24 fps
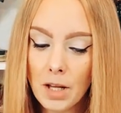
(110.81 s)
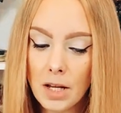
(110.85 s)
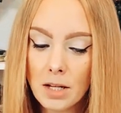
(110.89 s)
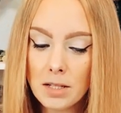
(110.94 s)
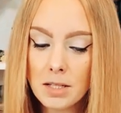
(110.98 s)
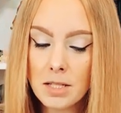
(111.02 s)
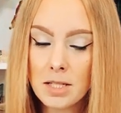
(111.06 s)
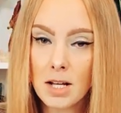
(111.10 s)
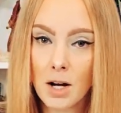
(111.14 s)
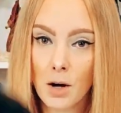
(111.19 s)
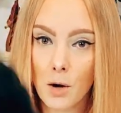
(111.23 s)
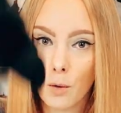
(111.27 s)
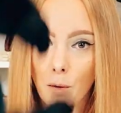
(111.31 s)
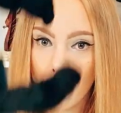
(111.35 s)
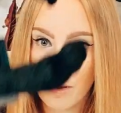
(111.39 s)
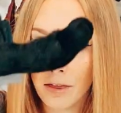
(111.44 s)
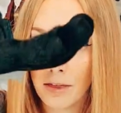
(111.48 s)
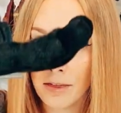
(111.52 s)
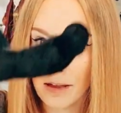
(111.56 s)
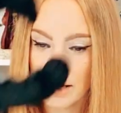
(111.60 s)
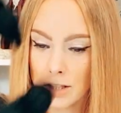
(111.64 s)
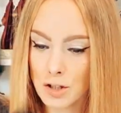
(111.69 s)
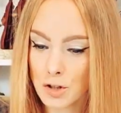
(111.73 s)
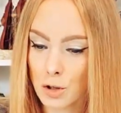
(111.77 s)
So,
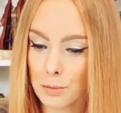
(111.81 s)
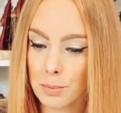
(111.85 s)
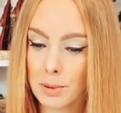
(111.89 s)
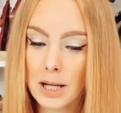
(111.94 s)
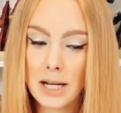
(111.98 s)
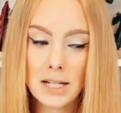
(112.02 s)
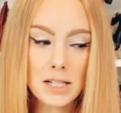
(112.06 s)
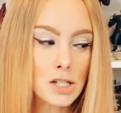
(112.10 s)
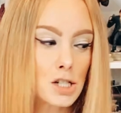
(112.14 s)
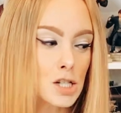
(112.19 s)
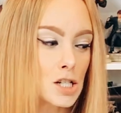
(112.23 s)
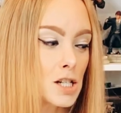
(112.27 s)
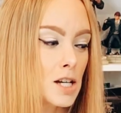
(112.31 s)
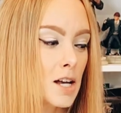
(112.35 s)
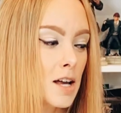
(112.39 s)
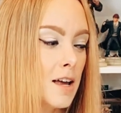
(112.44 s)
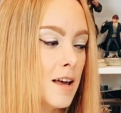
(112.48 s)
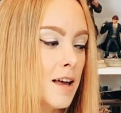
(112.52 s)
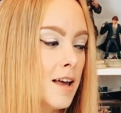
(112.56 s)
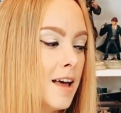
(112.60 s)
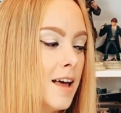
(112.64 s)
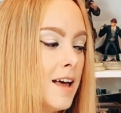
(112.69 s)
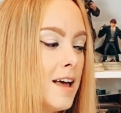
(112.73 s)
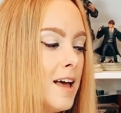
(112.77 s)
Thestral plush.
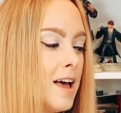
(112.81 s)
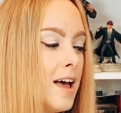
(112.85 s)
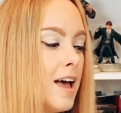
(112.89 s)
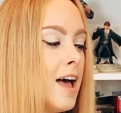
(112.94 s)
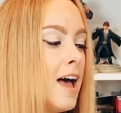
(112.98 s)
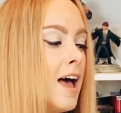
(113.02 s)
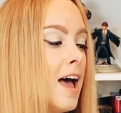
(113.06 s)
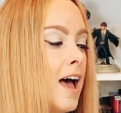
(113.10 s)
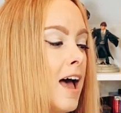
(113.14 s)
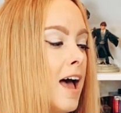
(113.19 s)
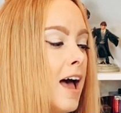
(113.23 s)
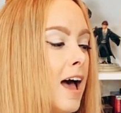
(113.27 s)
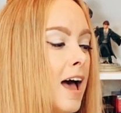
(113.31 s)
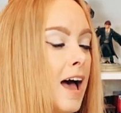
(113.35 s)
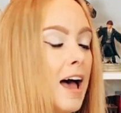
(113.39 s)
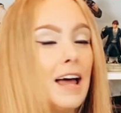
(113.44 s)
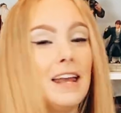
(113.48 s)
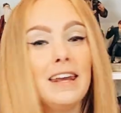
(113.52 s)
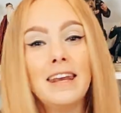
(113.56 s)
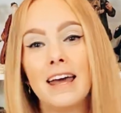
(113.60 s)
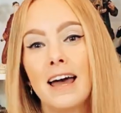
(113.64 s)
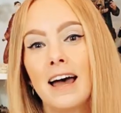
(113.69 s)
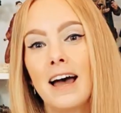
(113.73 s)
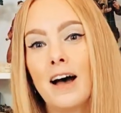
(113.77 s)

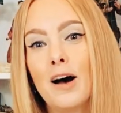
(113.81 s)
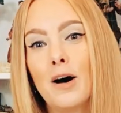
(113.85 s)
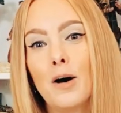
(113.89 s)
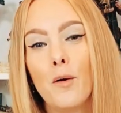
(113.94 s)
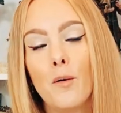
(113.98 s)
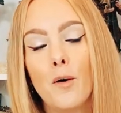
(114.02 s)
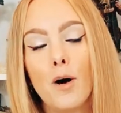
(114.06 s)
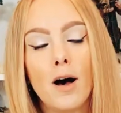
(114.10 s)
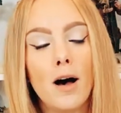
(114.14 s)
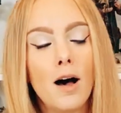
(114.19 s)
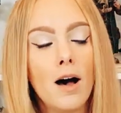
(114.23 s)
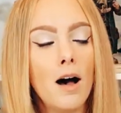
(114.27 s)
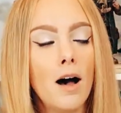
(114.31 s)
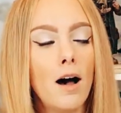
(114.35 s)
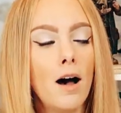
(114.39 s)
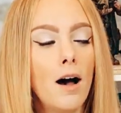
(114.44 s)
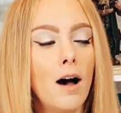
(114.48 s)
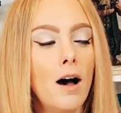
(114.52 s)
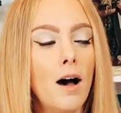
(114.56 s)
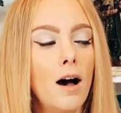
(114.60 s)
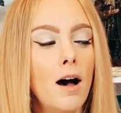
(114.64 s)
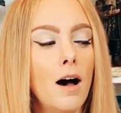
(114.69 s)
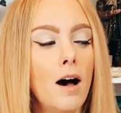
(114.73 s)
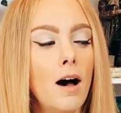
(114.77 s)
And now,
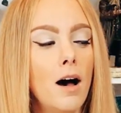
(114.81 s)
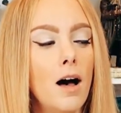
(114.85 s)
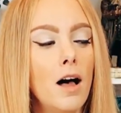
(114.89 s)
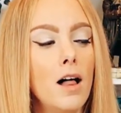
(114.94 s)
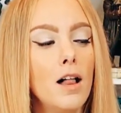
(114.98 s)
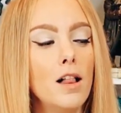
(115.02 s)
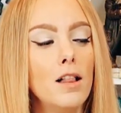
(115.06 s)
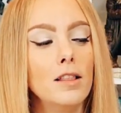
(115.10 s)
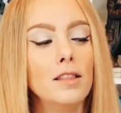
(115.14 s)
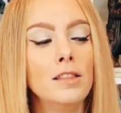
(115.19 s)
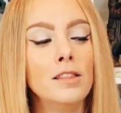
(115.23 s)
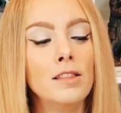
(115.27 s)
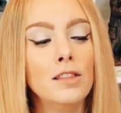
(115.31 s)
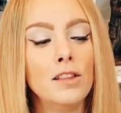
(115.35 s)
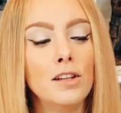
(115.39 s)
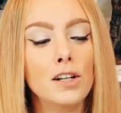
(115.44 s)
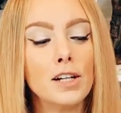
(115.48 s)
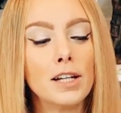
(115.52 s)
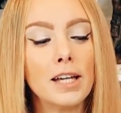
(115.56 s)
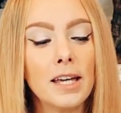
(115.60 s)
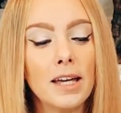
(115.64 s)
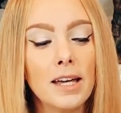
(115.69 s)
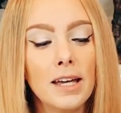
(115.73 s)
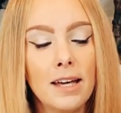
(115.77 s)

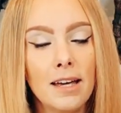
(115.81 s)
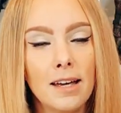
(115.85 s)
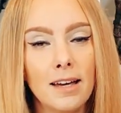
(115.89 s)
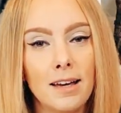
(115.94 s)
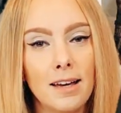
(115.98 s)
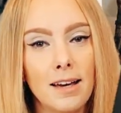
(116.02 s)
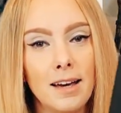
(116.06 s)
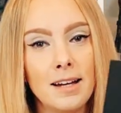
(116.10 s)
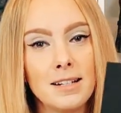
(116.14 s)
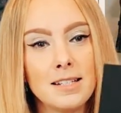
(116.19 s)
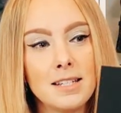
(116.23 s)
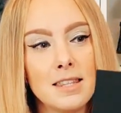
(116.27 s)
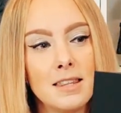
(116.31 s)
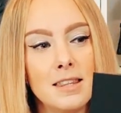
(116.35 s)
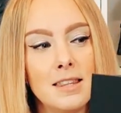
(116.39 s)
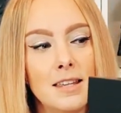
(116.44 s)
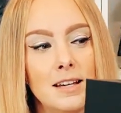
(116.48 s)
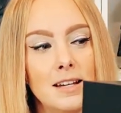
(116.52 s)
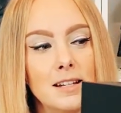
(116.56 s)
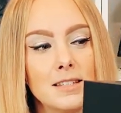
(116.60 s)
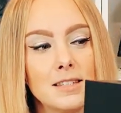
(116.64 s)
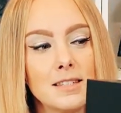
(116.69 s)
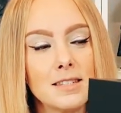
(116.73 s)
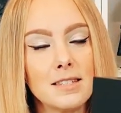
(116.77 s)
look at
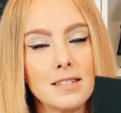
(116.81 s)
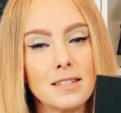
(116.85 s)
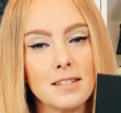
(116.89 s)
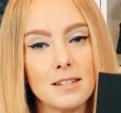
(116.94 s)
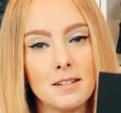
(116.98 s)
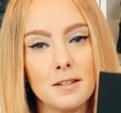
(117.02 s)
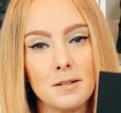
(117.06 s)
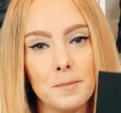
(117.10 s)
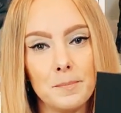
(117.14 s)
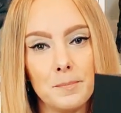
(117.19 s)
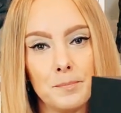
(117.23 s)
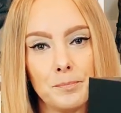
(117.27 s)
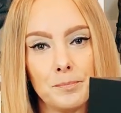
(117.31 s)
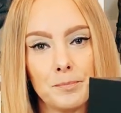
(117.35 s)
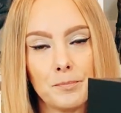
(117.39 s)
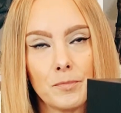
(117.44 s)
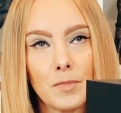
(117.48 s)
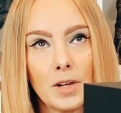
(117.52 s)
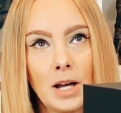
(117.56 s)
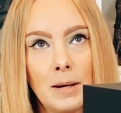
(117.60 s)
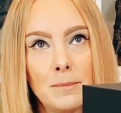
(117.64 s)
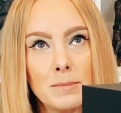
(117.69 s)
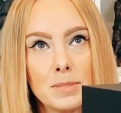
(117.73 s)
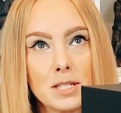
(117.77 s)
this.
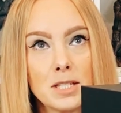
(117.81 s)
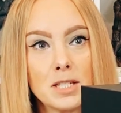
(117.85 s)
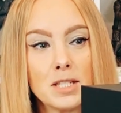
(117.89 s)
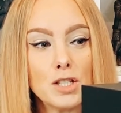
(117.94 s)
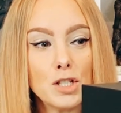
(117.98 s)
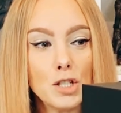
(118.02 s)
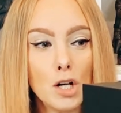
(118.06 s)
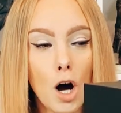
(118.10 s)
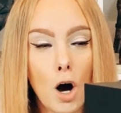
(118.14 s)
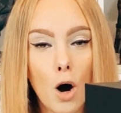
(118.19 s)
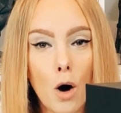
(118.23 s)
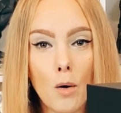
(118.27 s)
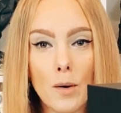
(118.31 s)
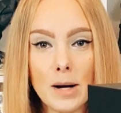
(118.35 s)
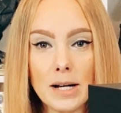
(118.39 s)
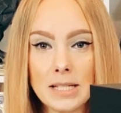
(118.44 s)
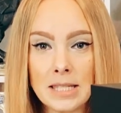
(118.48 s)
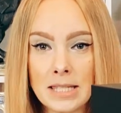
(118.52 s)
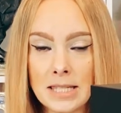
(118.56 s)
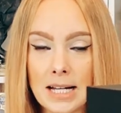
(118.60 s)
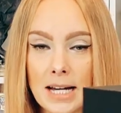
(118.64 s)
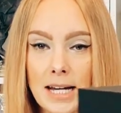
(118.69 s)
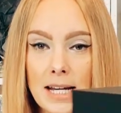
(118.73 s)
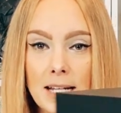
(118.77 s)
I'm so
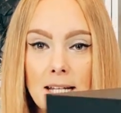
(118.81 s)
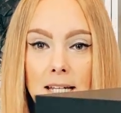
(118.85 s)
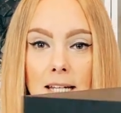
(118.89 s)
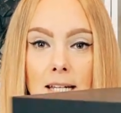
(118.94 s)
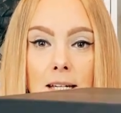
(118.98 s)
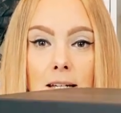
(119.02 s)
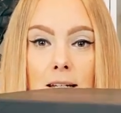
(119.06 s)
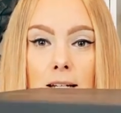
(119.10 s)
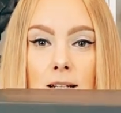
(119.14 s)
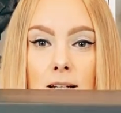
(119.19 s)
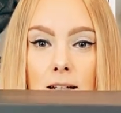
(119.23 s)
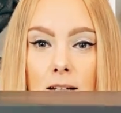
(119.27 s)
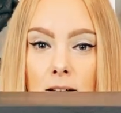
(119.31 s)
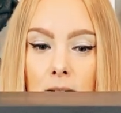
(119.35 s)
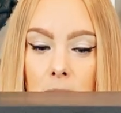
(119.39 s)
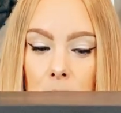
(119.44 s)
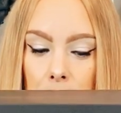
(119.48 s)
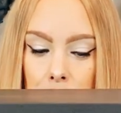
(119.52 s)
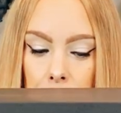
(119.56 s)
excited.